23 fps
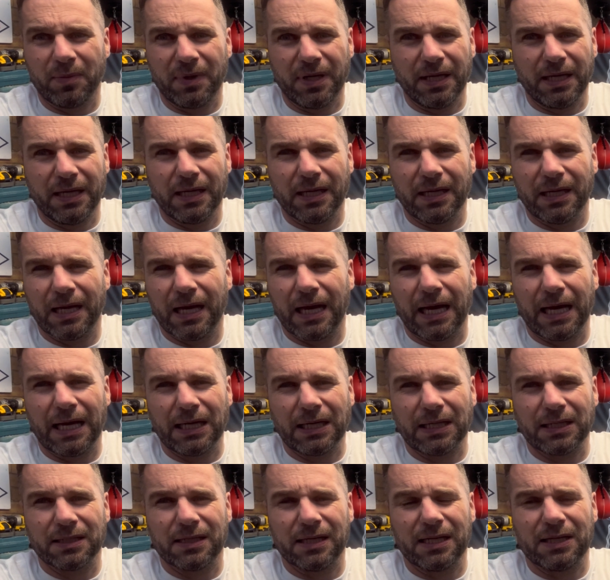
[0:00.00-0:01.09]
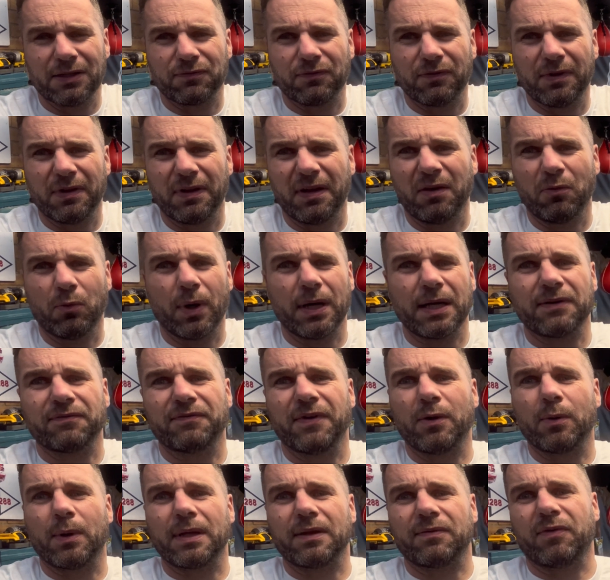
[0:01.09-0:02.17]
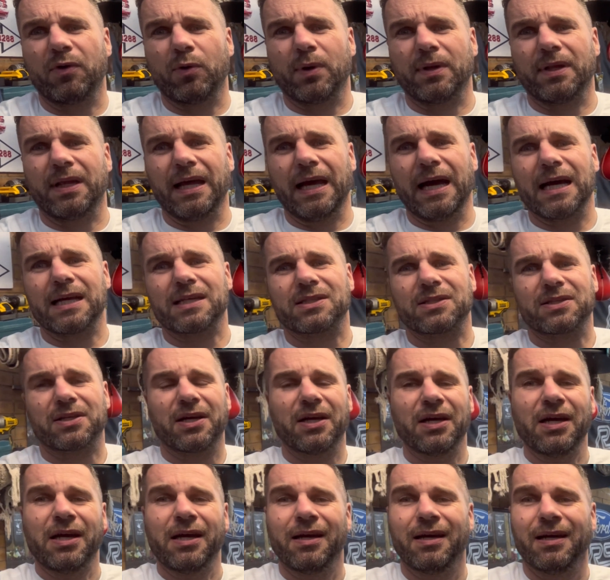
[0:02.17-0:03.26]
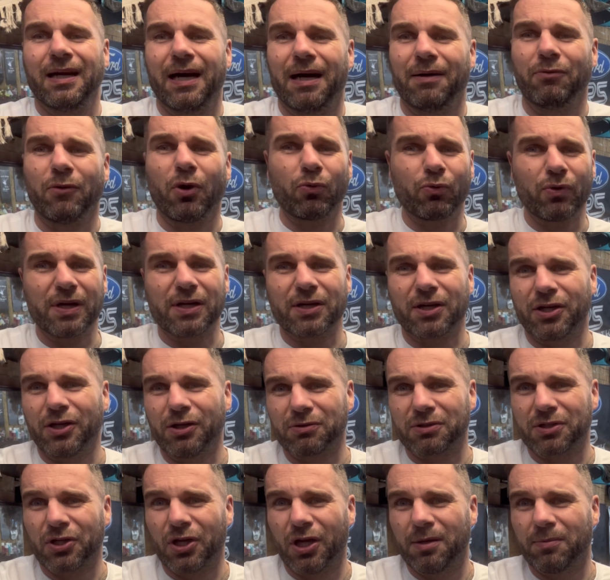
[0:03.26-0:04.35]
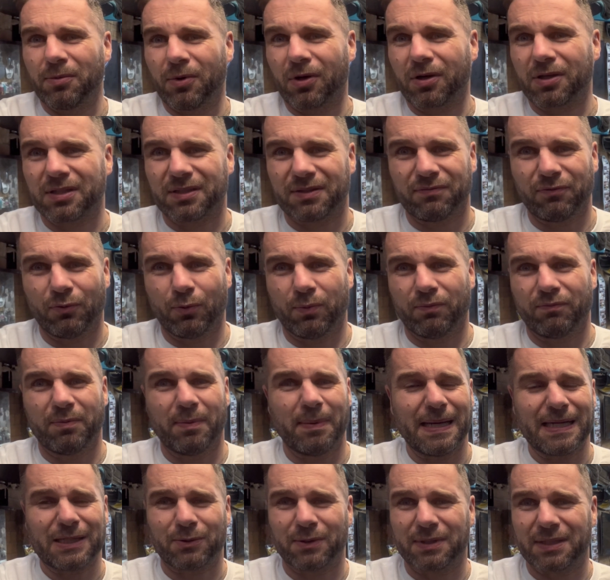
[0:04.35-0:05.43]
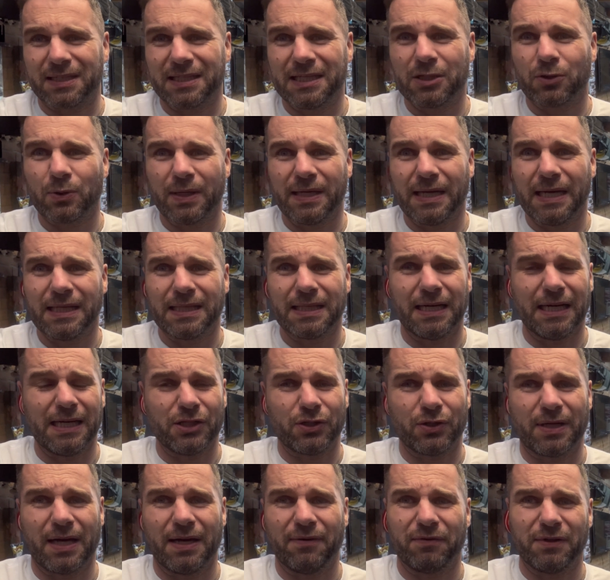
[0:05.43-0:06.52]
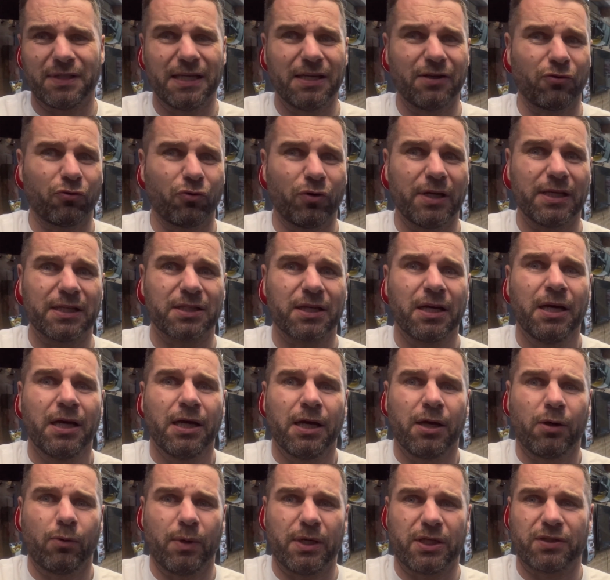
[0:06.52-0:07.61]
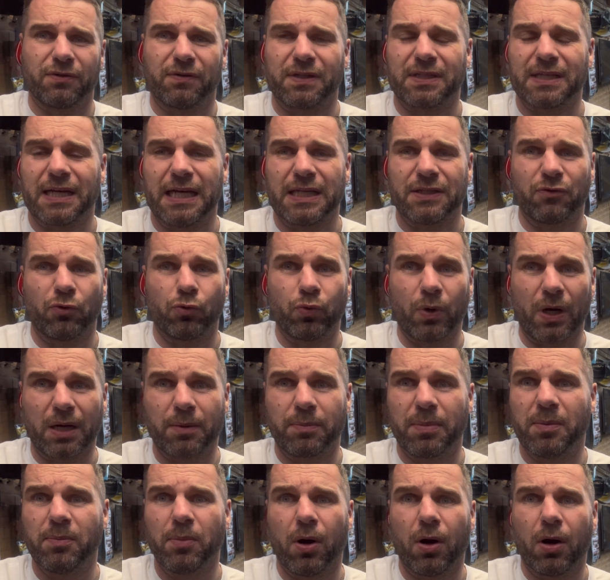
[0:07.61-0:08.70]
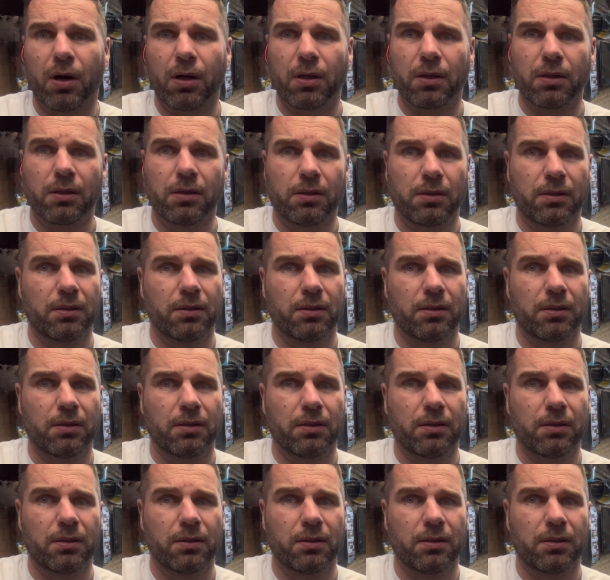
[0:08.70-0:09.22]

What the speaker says: me, and they want, they ask. I'm not really going to use a turbo because the best one's a T28, the less you get for T3s, which are the size of a rugby ball.